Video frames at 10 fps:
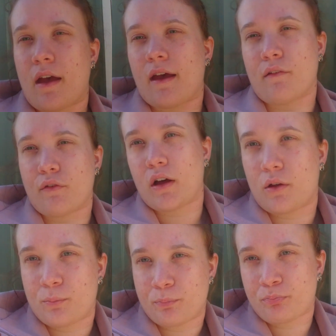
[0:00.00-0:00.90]
ever,
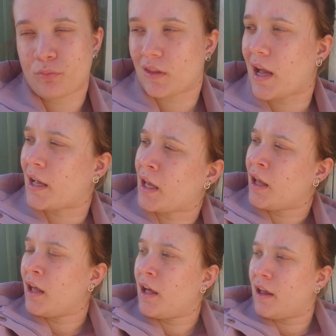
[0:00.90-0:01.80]

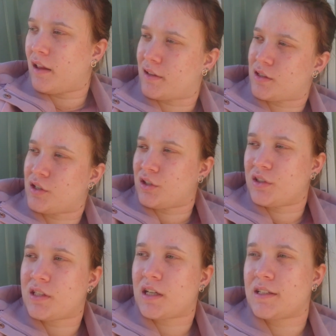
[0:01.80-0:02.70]
there's two
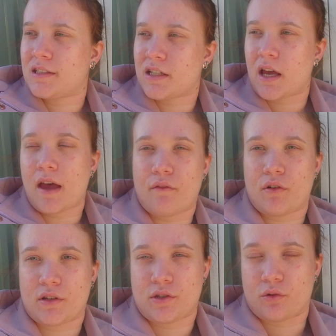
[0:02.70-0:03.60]
sides to every
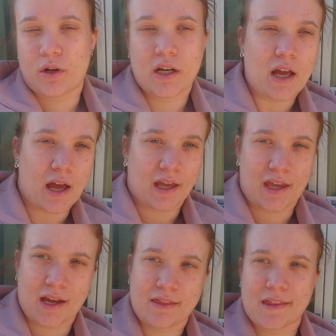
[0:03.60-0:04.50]
story, I
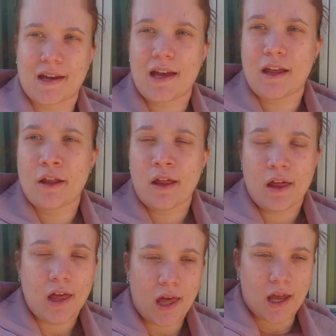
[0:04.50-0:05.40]
get that,
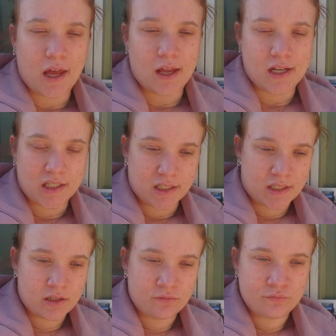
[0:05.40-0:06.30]
and
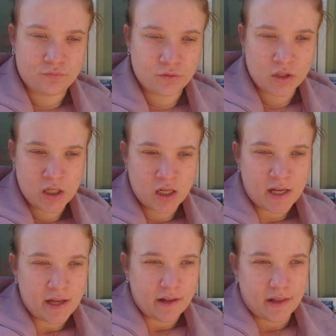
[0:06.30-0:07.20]

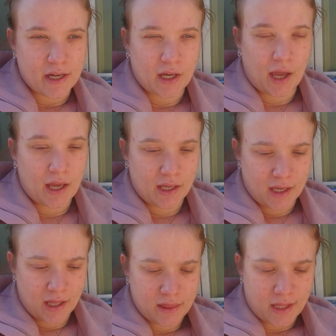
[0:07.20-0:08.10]
I
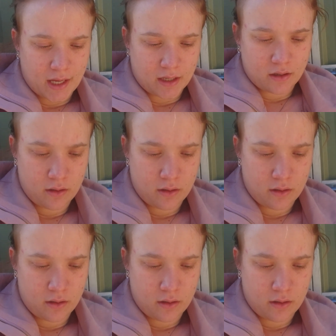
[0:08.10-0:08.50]
get that,